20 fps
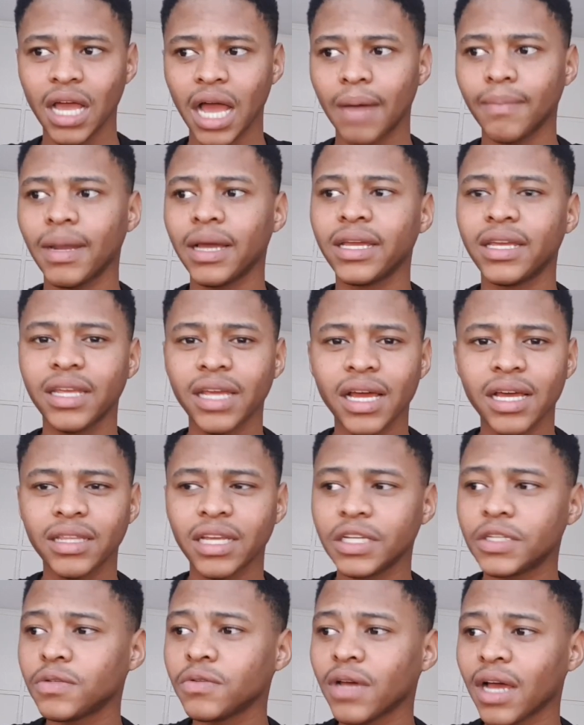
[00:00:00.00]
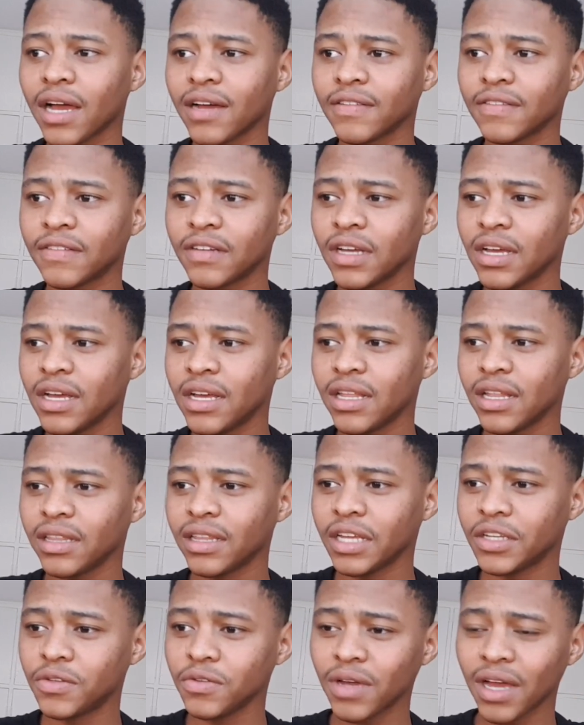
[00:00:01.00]
I'm like, yeah, they do have
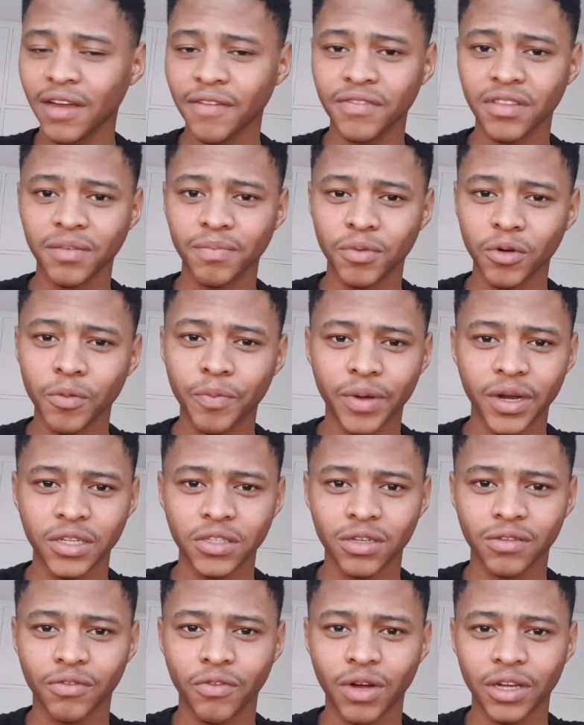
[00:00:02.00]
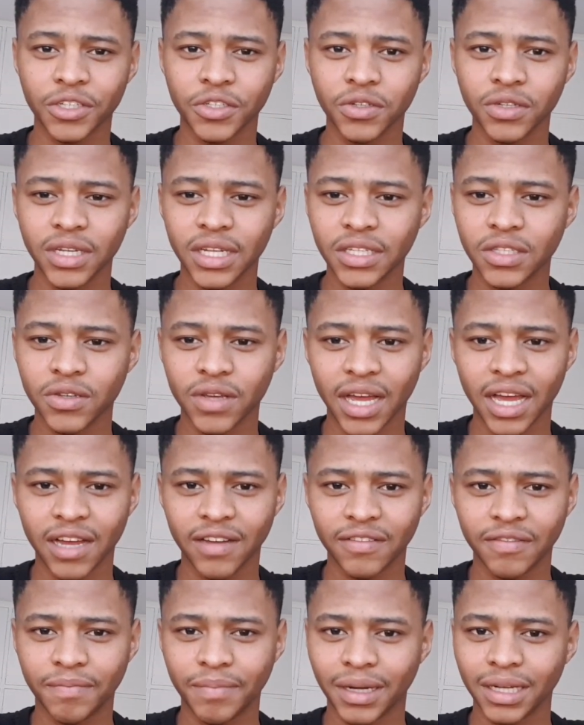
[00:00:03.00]
the blueprint of what you need to
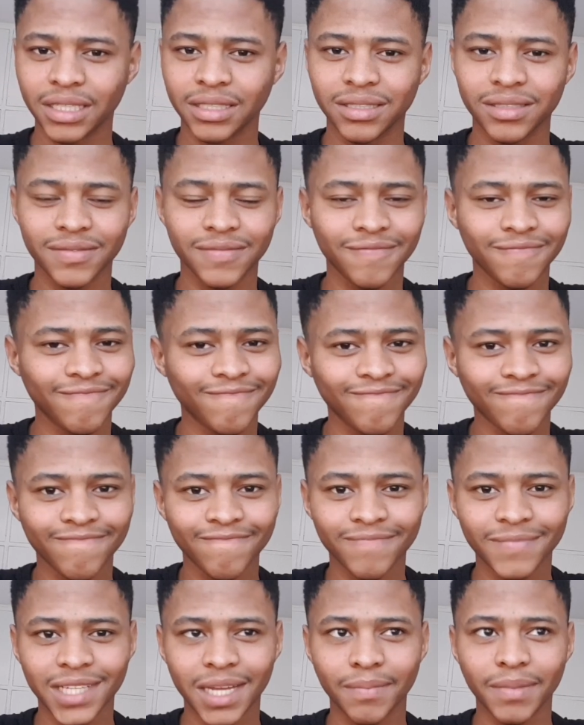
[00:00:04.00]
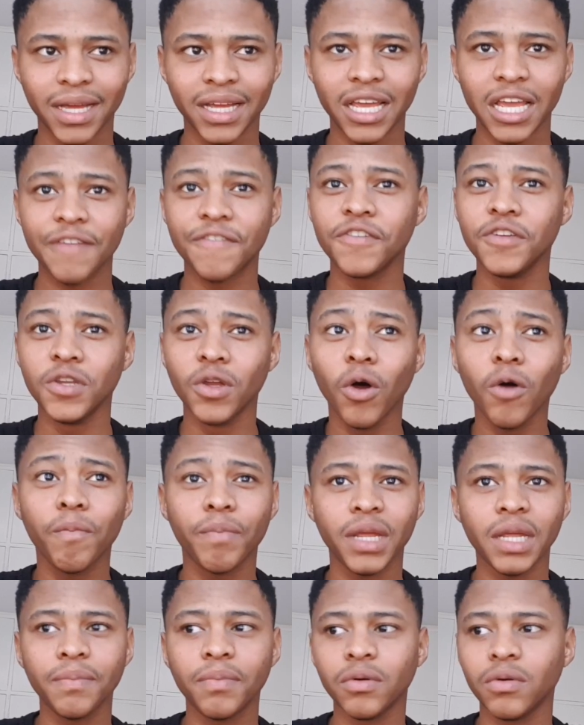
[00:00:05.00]
have, but I'm like, if you know
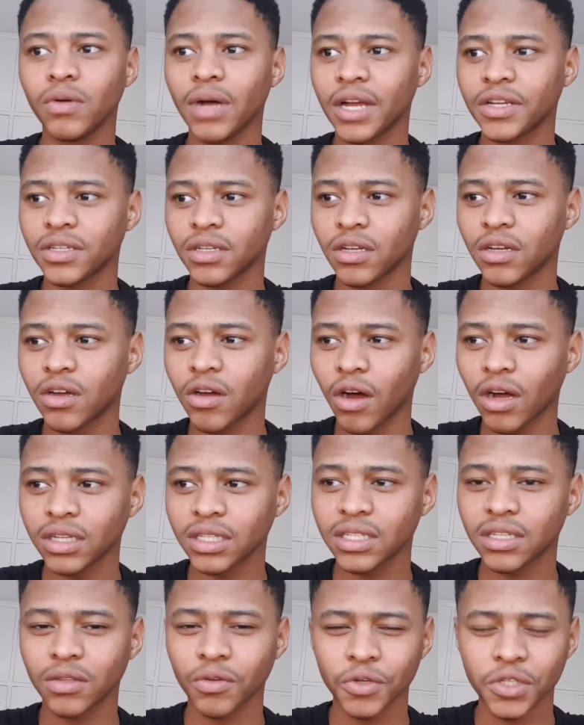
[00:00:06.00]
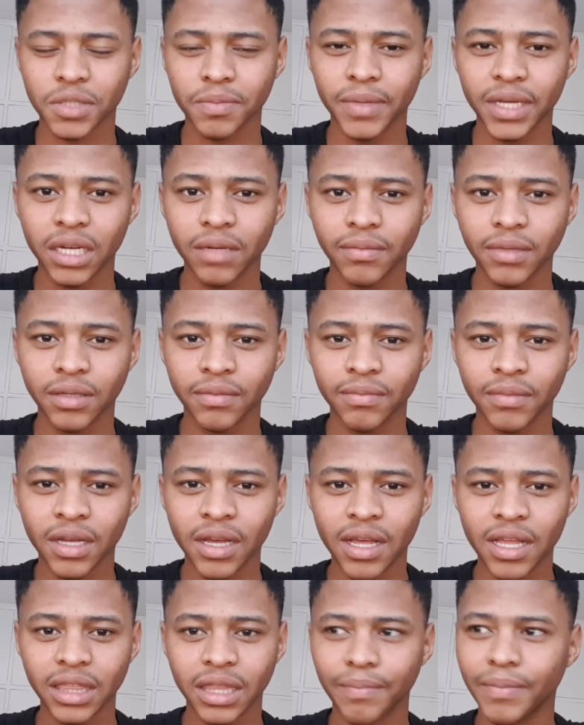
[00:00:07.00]
people who actually got the
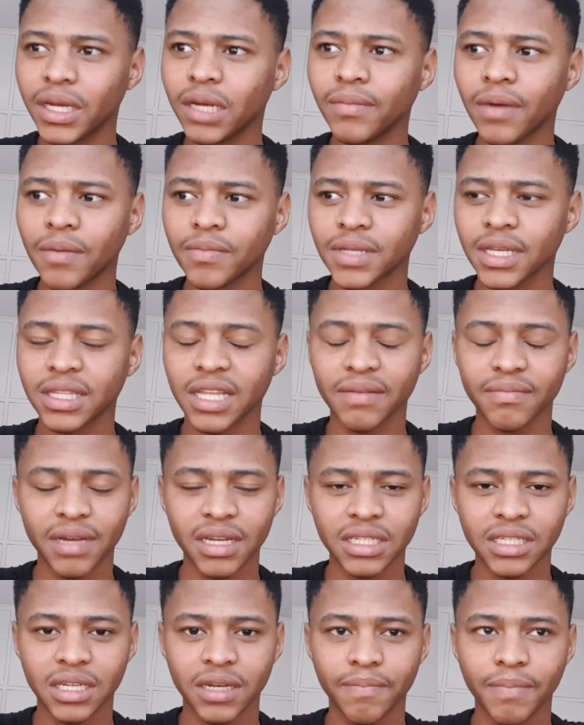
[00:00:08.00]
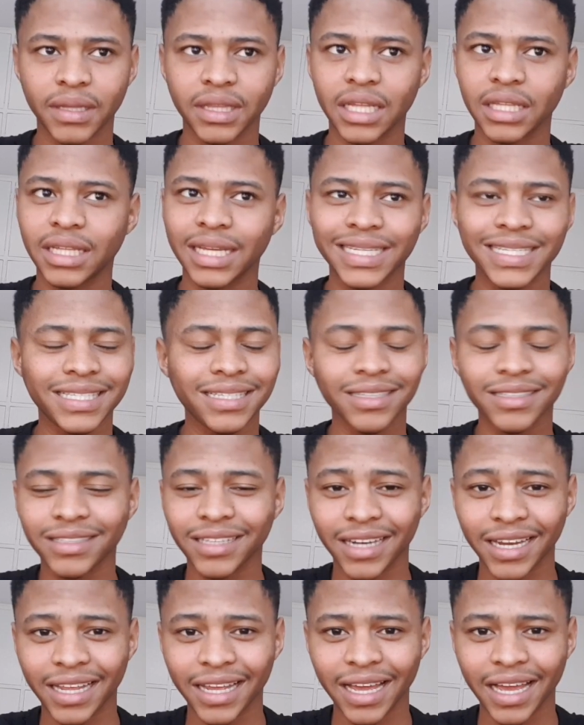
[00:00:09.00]
minimums that they mentioned, but then they still
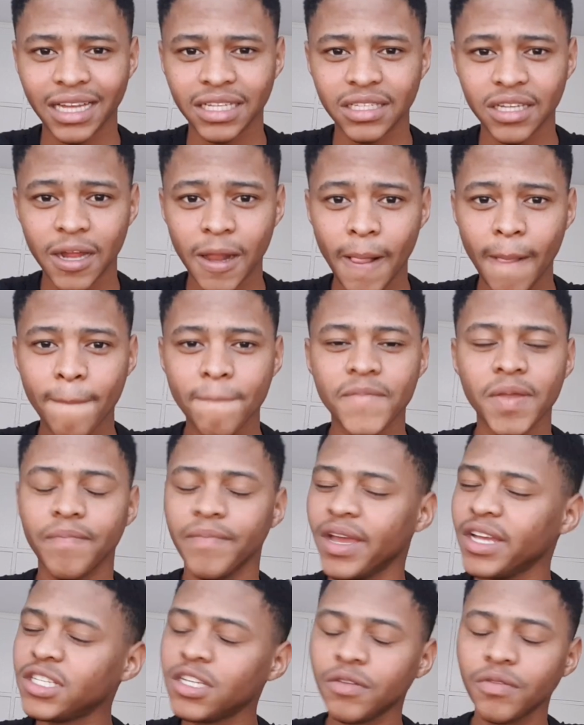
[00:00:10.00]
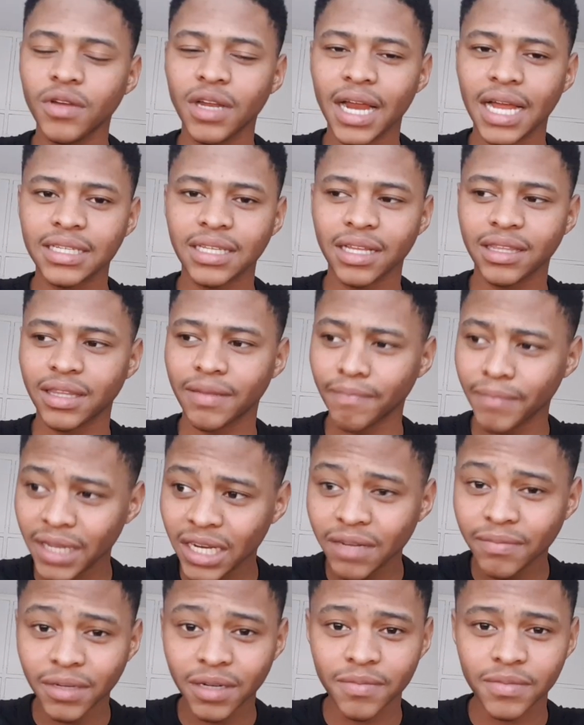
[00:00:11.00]
didn't get, it made you realize that the
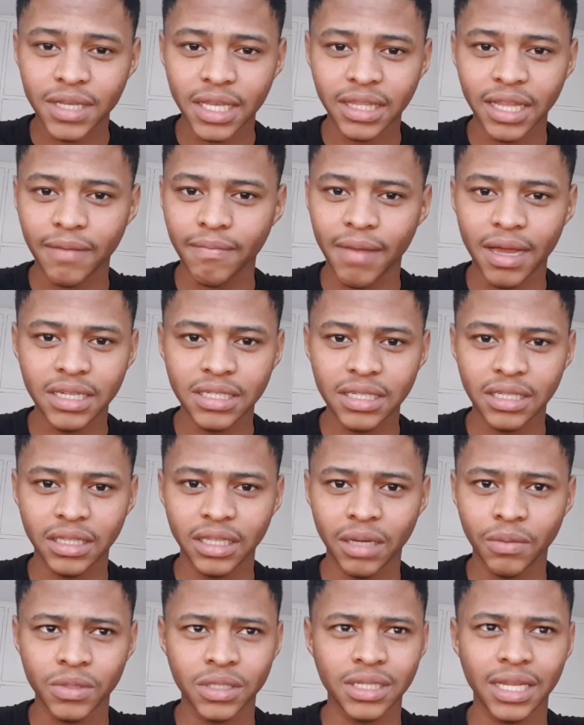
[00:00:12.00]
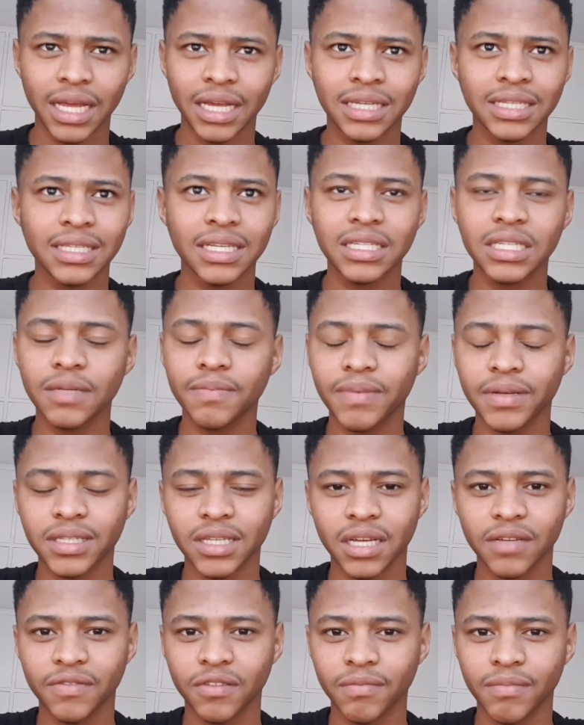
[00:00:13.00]
minimums that they mentioned there, which is like
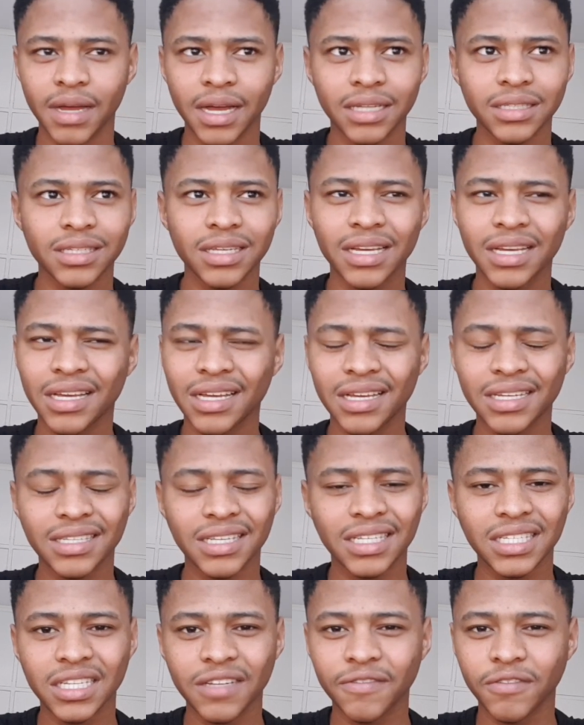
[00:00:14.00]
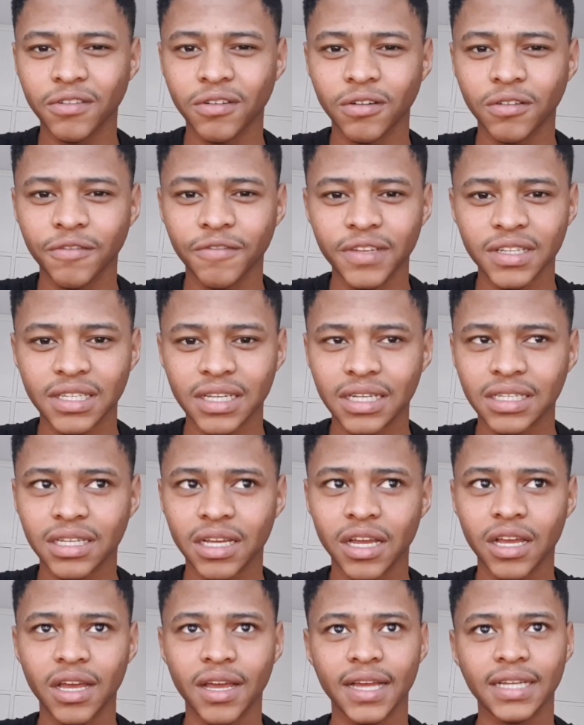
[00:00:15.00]
60% for maths, 60% for physics,
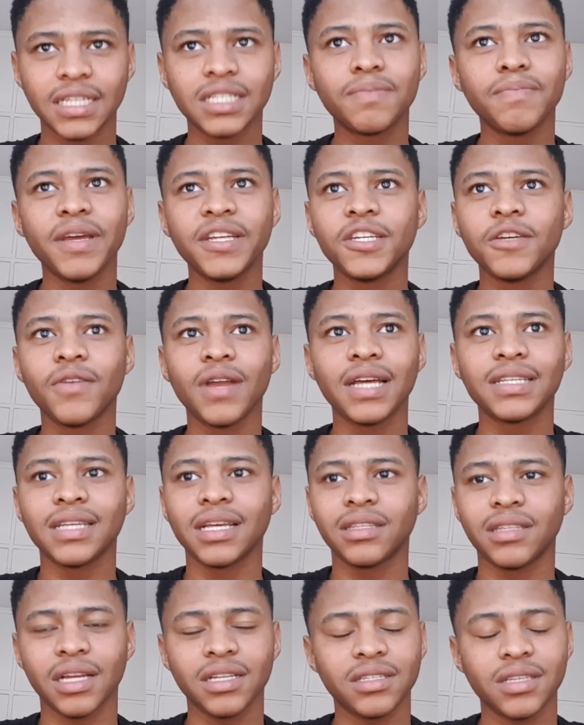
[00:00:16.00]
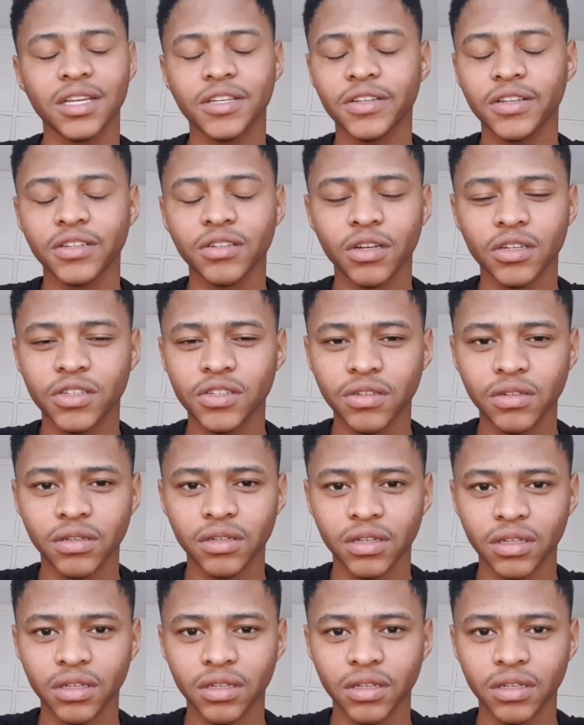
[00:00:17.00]
just made you realize that that's actually not true.